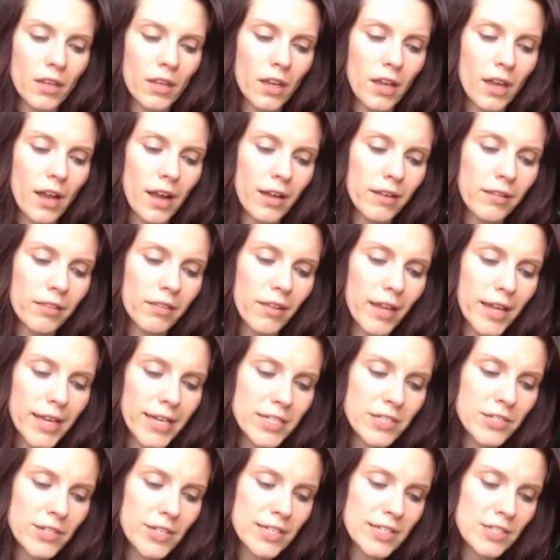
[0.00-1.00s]
I
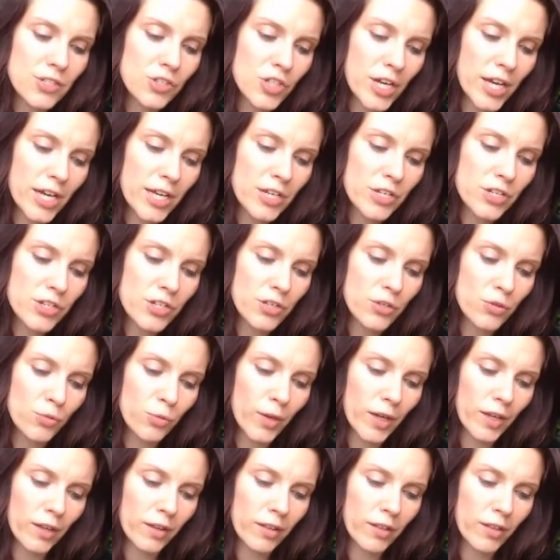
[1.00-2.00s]
like to exchange it
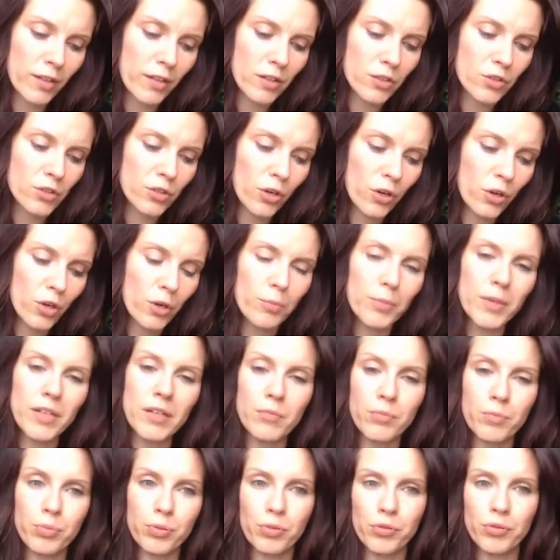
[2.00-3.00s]
with the term
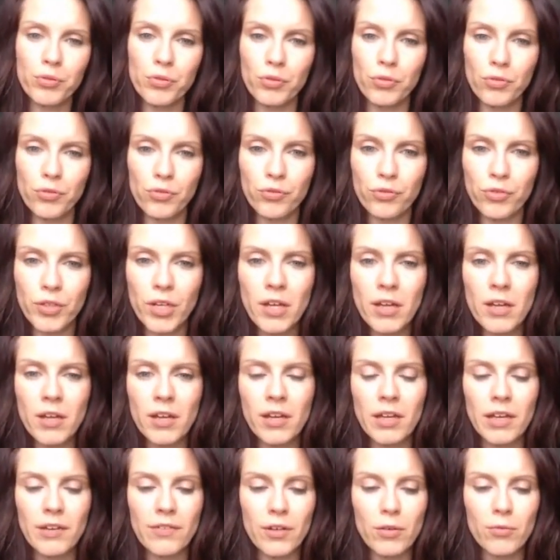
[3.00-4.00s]
improve.
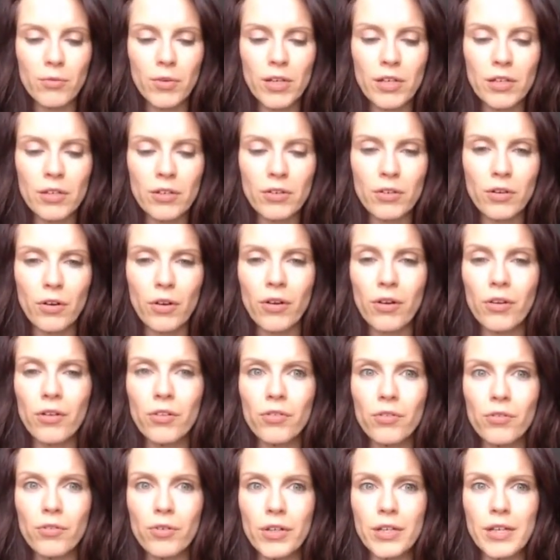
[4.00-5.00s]
Even when you're an
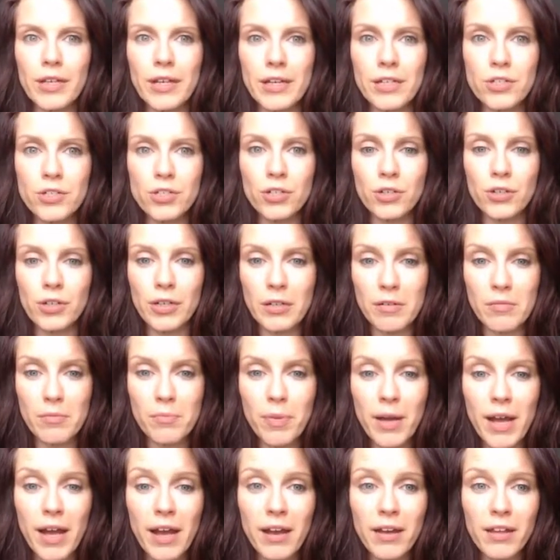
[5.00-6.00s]
earth or a nature
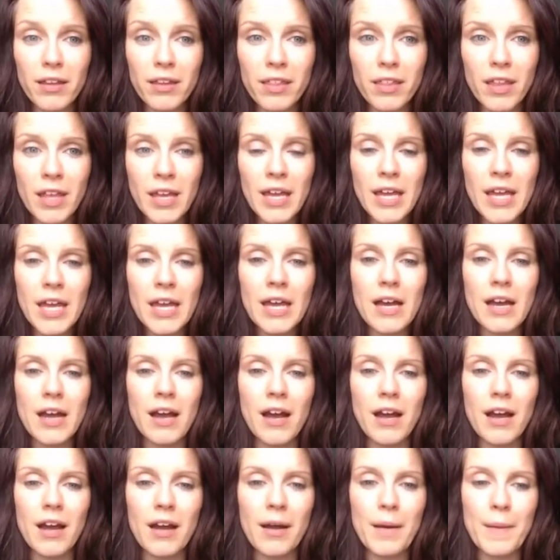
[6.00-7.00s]
empath,
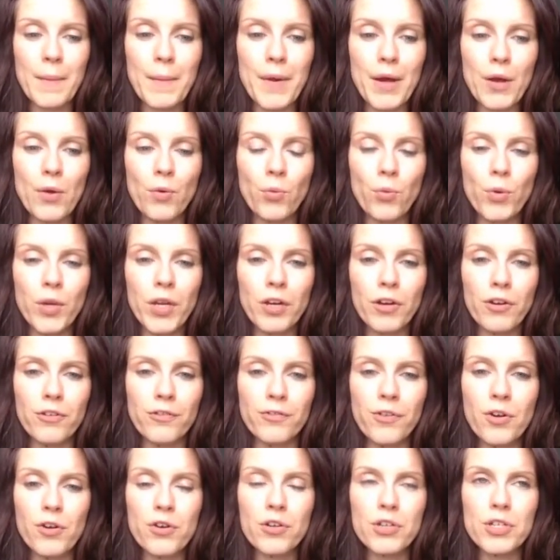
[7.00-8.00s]
um, we are
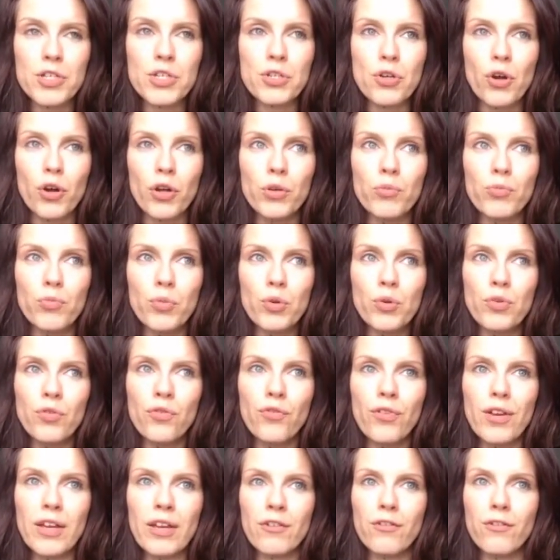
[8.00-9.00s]
focused on
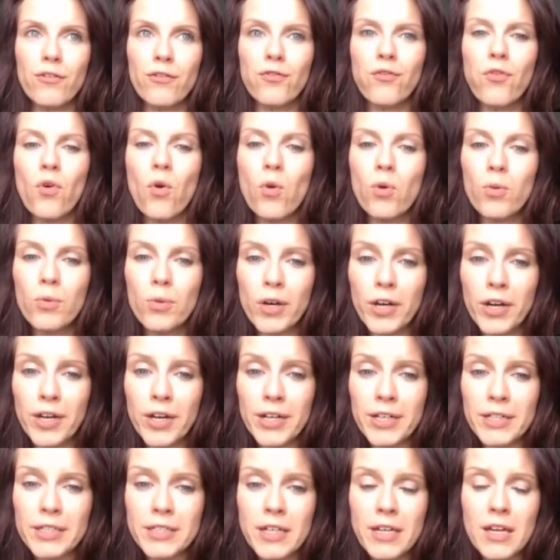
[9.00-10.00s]
moving
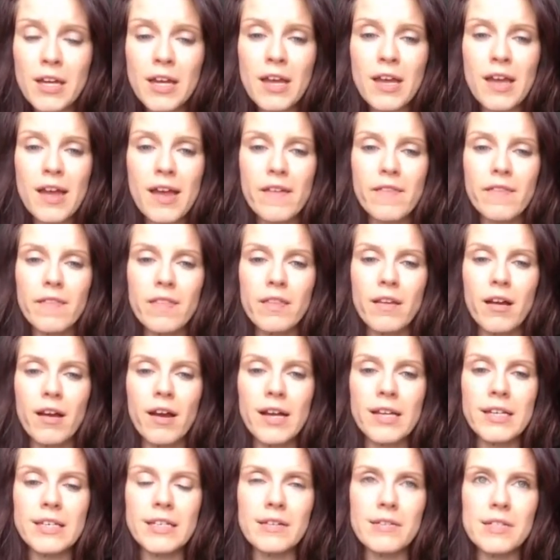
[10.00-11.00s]
forward and
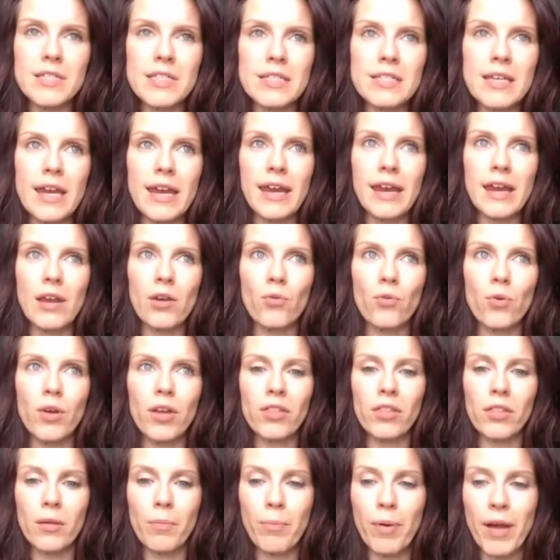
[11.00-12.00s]
not staying
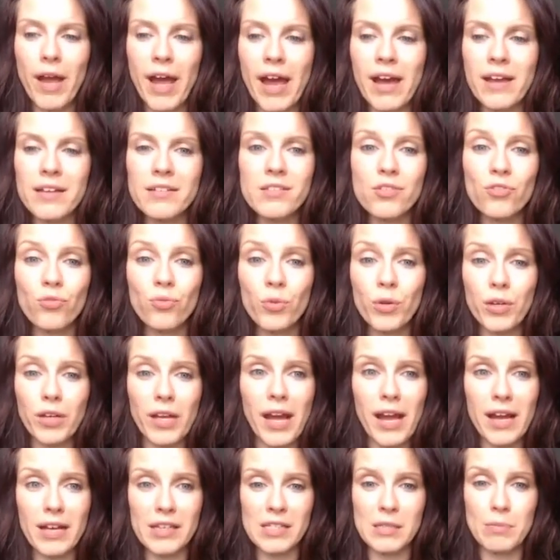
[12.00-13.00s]
with the past of what
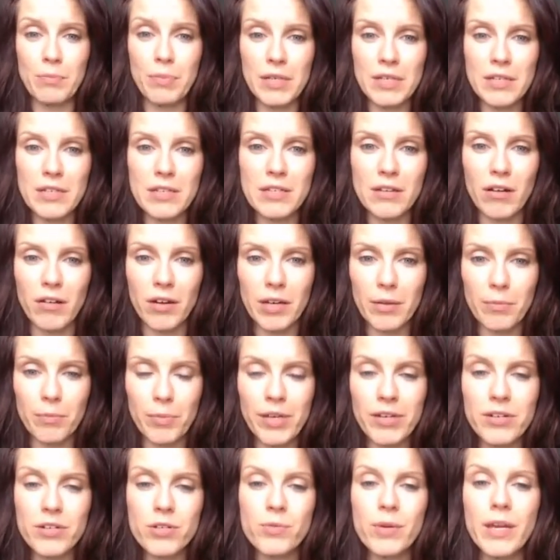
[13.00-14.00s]
has been done
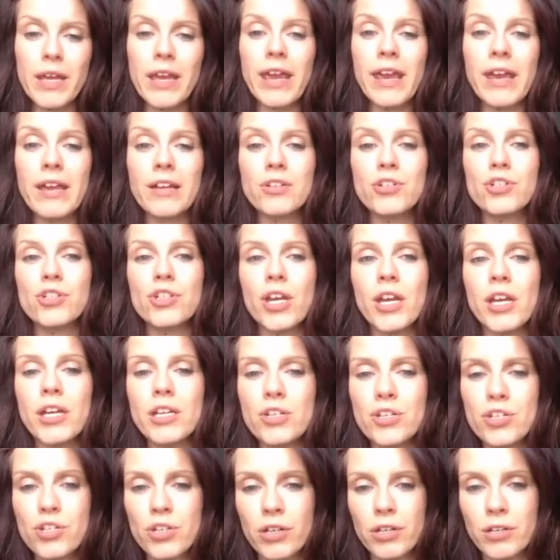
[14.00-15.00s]
because we can't
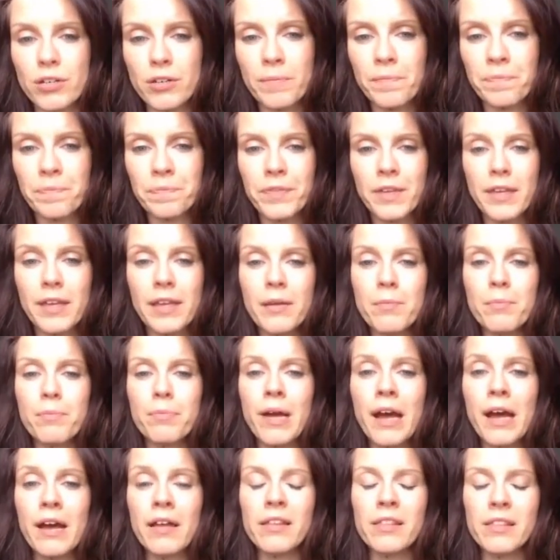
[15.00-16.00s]
change it
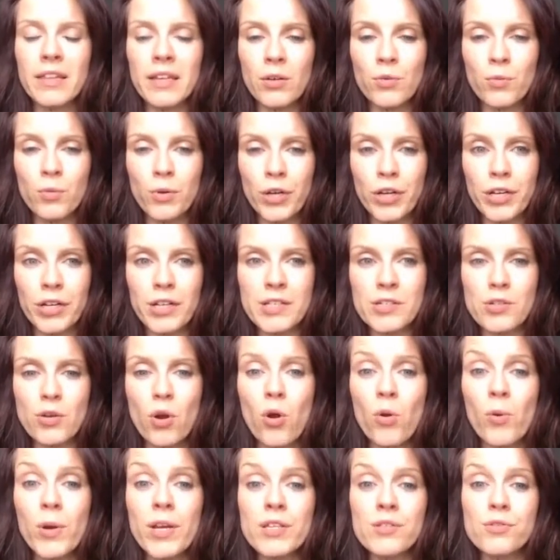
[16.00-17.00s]
empathic work is
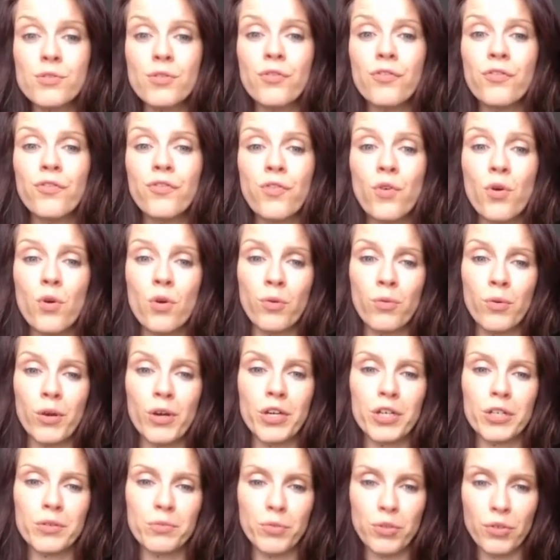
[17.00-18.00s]
always
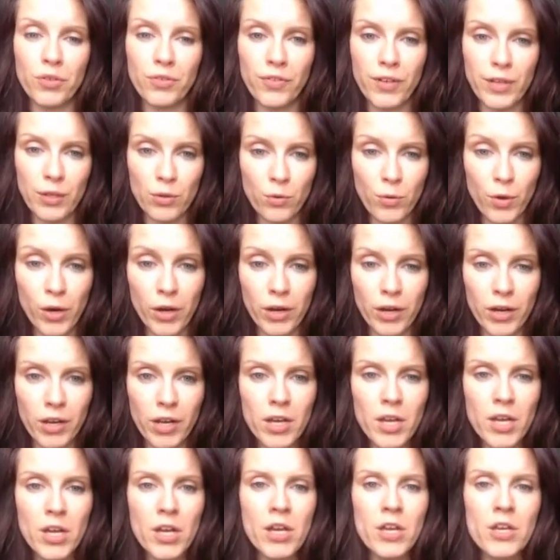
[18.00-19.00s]
forward moving work.
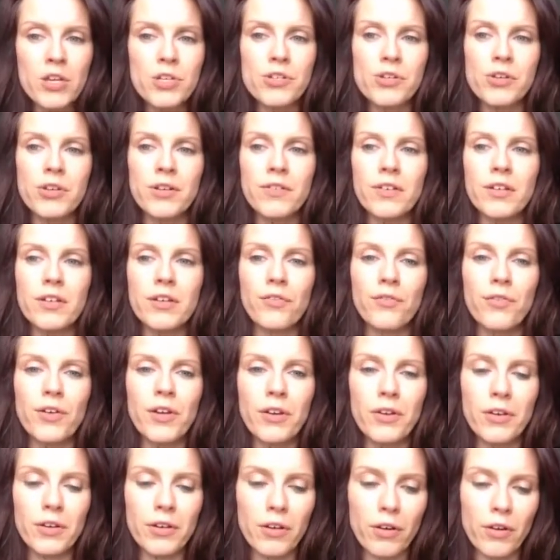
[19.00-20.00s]
So even if
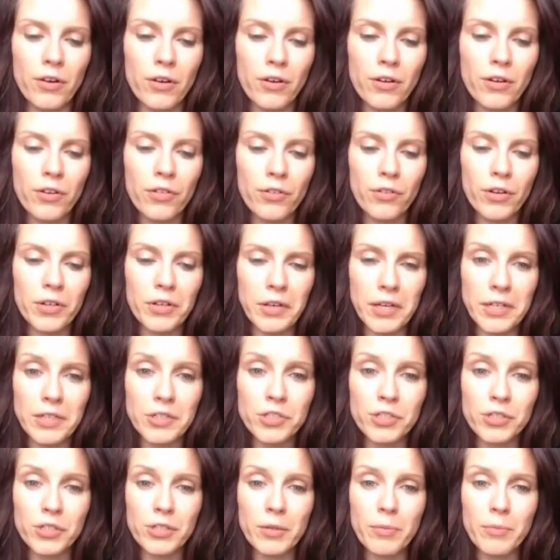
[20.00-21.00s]
you're an earth or a
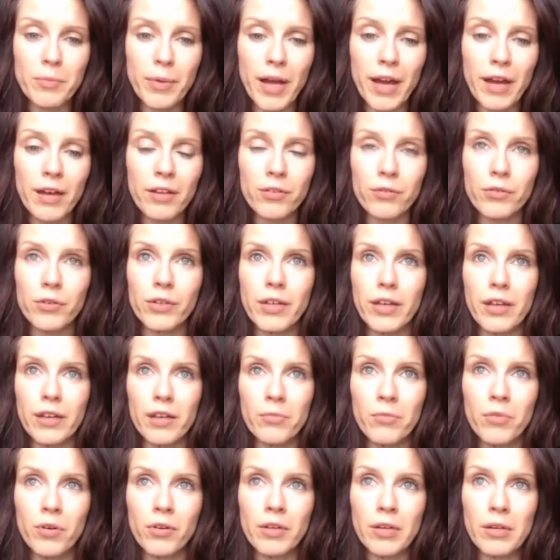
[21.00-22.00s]
nature empath or an
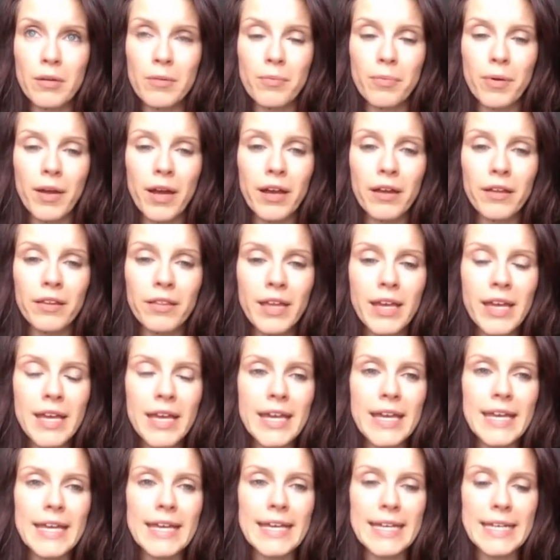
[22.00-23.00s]
animal empath,
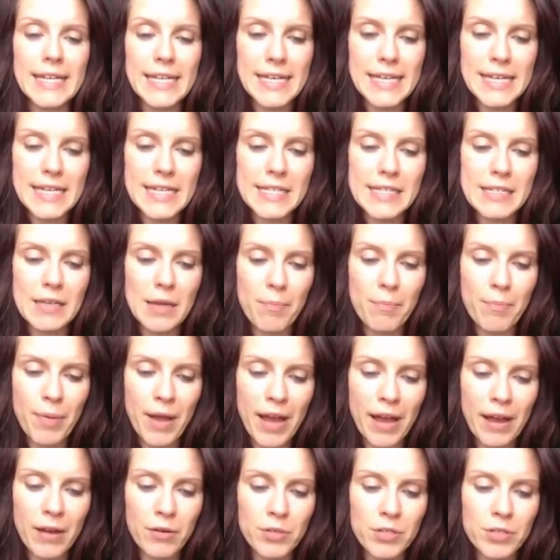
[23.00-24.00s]
it is
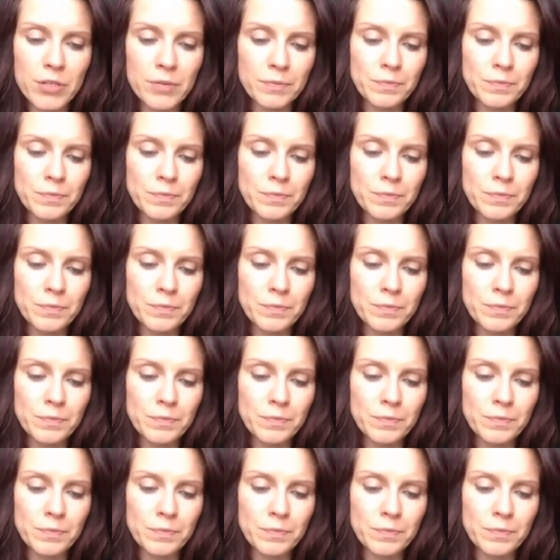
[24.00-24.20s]
about